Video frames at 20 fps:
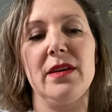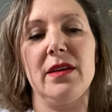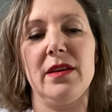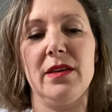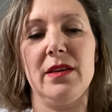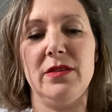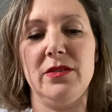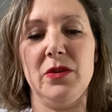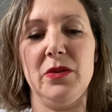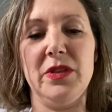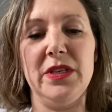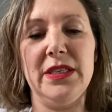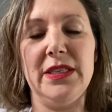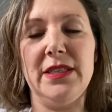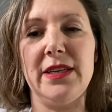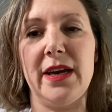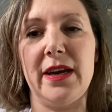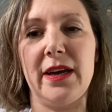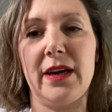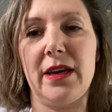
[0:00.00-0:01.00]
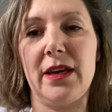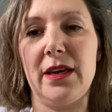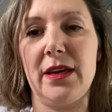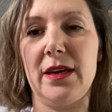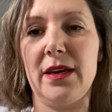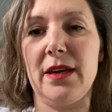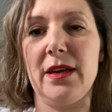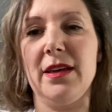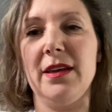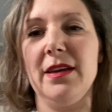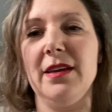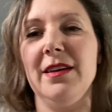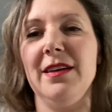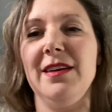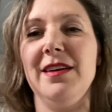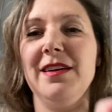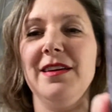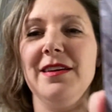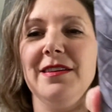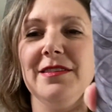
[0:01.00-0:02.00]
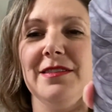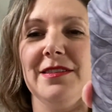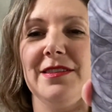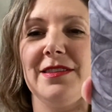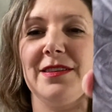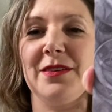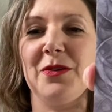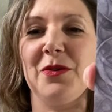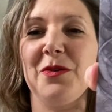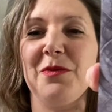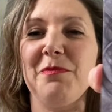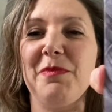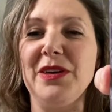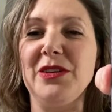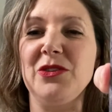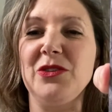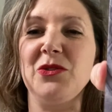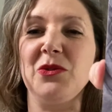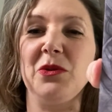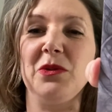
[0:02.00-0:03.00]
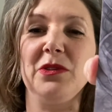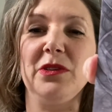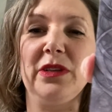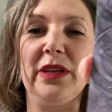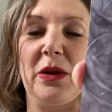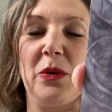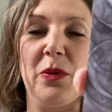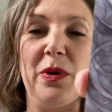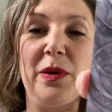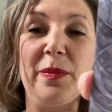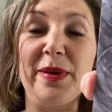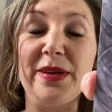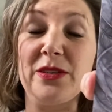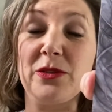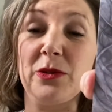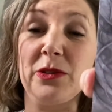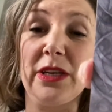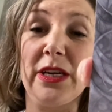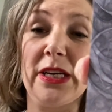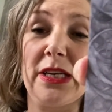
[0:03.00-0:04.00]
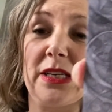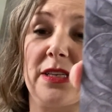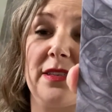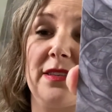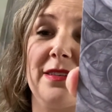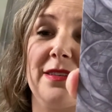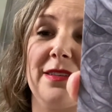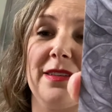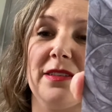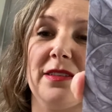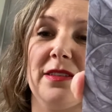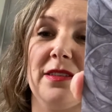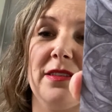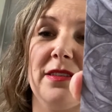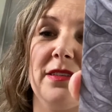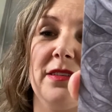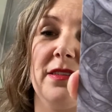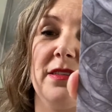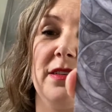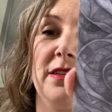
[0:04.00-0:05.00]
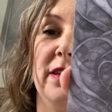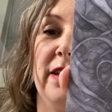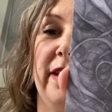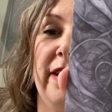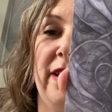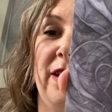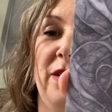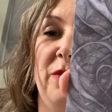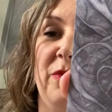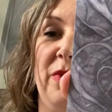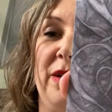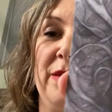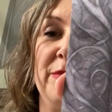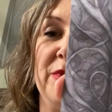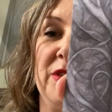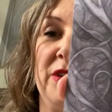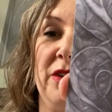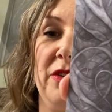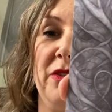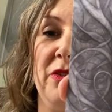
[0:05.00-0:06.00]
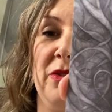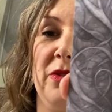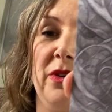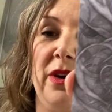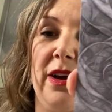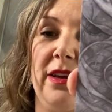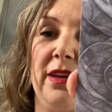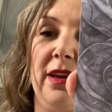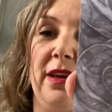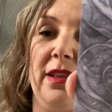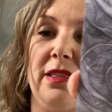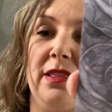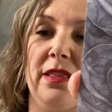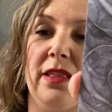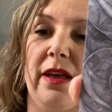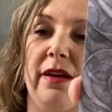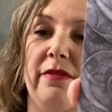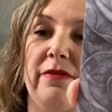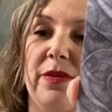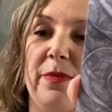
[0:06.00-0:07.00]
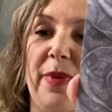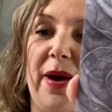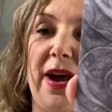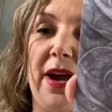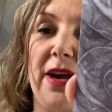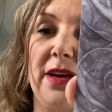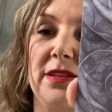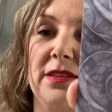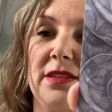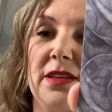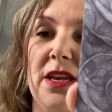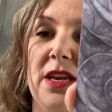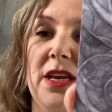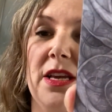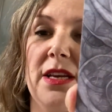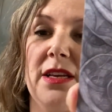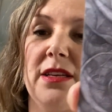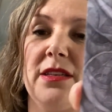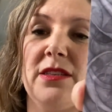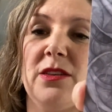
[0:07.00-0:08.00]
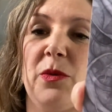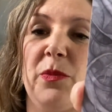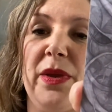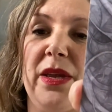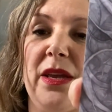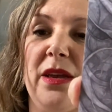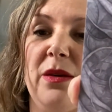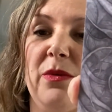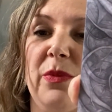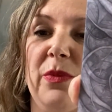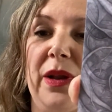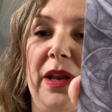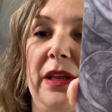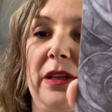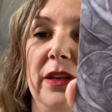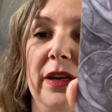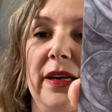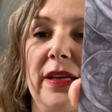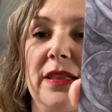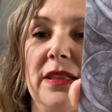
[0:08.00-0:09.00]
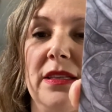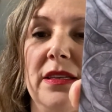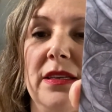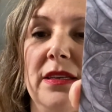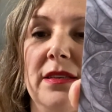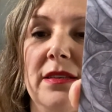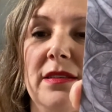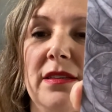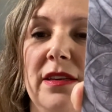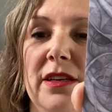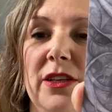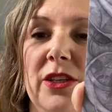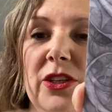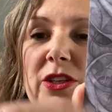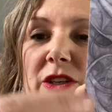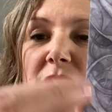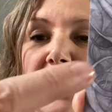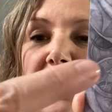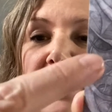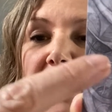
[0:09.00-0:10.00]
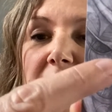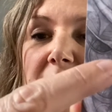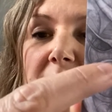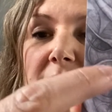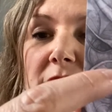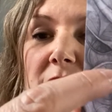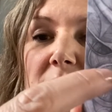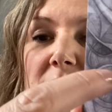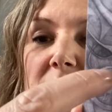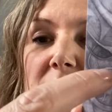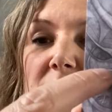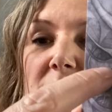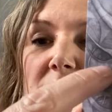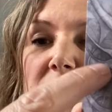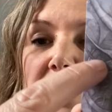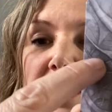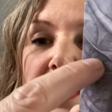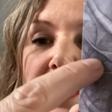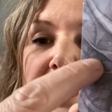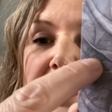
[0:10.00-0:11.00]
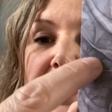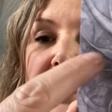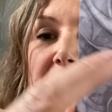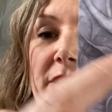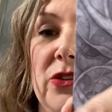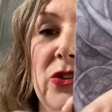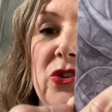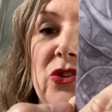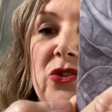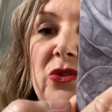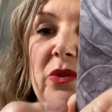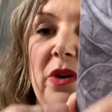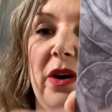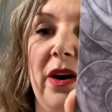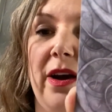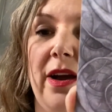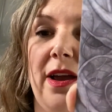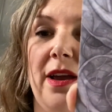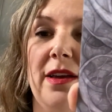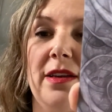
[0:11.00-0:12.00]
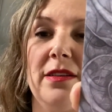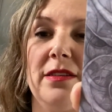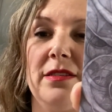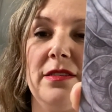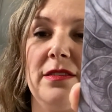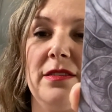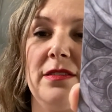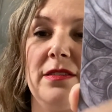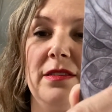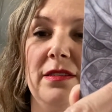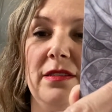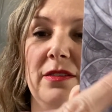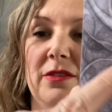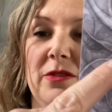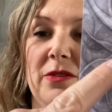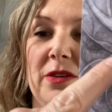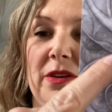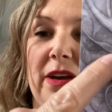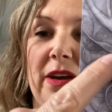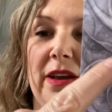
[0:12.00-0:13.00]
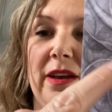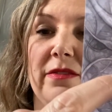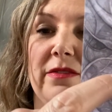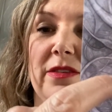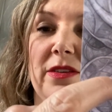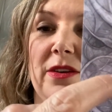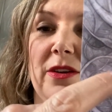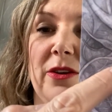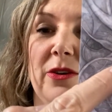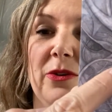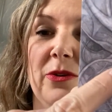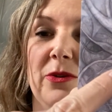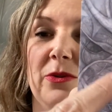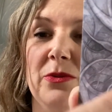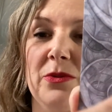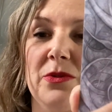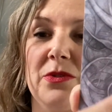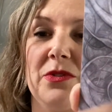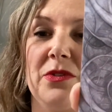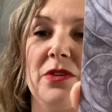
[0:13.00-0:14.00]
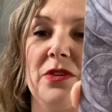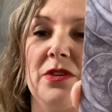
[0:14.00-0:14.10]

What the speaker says: So this deck is my soul, like one of my soul decks. This is the Hidden Realms Tarot. I love the backs. To me, when I look at this, it looks like there's two eyes, you know, kind of the nose,